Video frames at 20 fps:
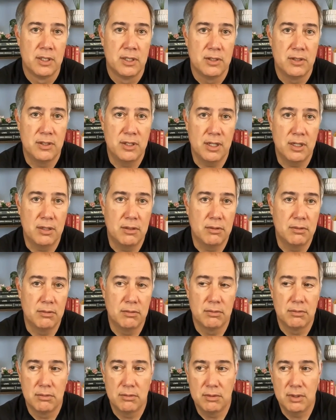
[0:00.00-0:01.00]

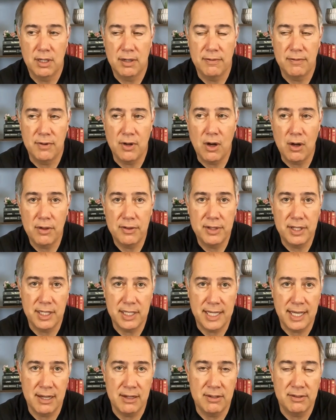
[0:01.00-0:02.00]
So of all the
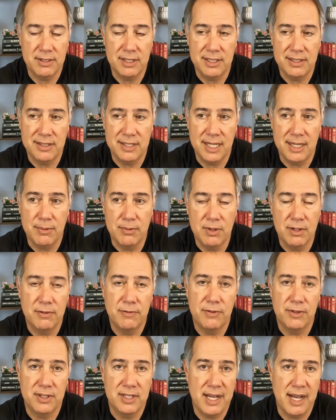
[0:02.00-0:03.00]
accounts, I'd say one
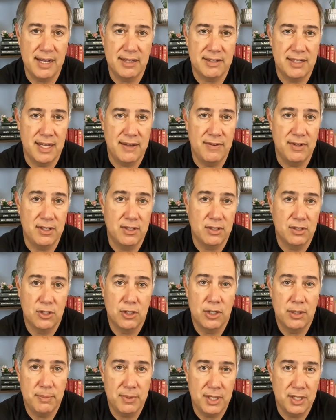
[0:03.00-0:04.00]
for tax savings
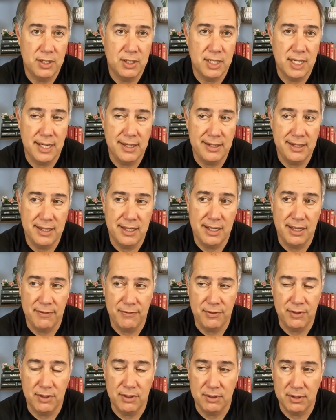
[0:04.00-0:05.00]
could be a good idea if
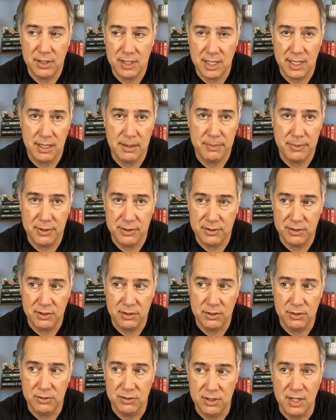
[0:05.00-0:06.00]
you're the kind of person
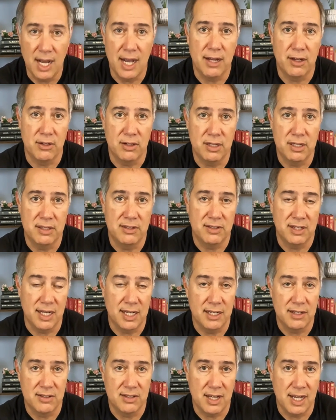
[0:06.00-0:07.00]
who's not good at
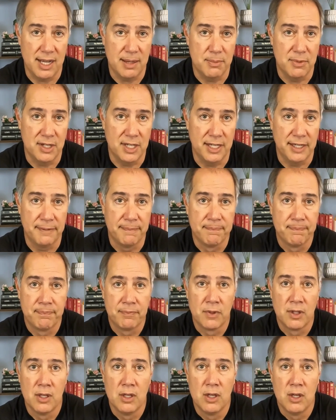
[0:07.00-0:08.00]
setting aside money
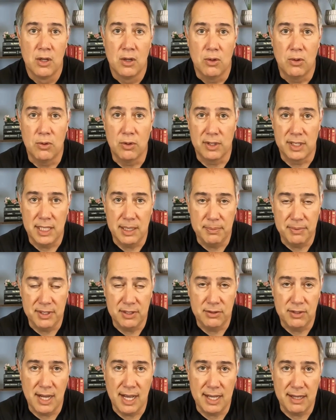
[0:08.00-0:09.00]
or keeping
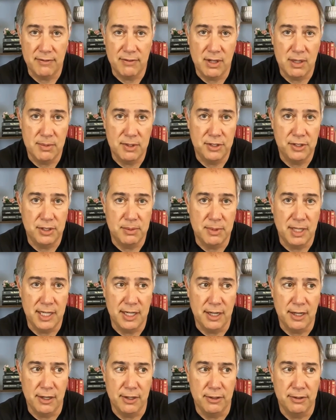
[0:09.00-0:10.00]
track of how much you might
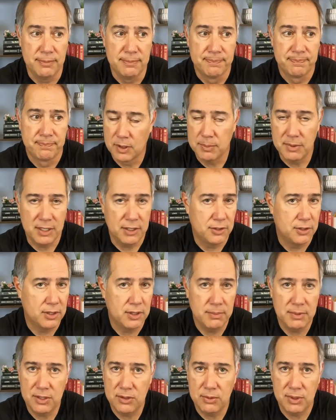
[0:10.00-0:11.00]
owe. But it
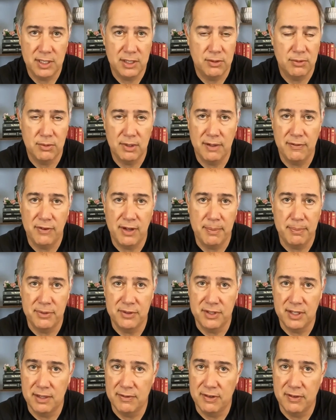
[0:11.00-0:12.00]
shouldn't be 20 to
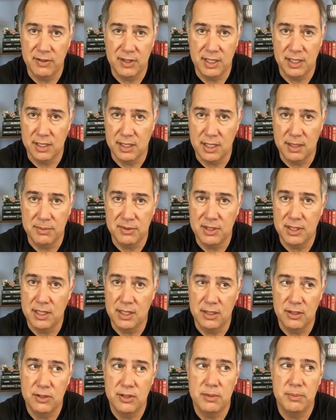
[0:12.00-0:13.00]
25% of everything that comes in.
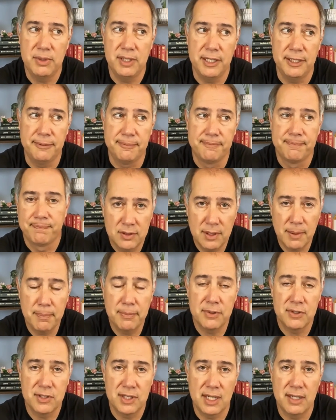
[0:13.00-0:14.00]
It should be some
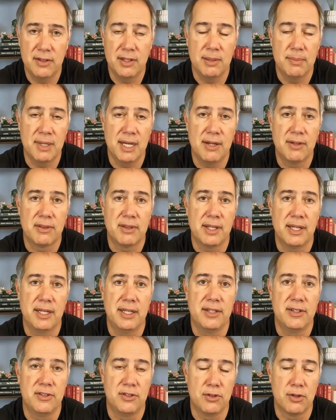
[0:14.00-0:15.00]
percent of the amount that
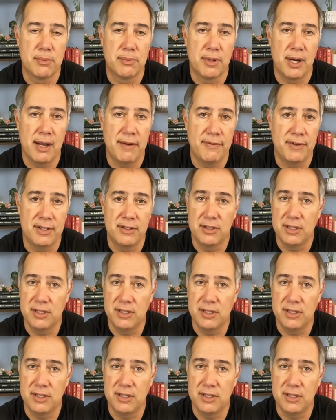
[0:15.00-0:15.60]
is your profit.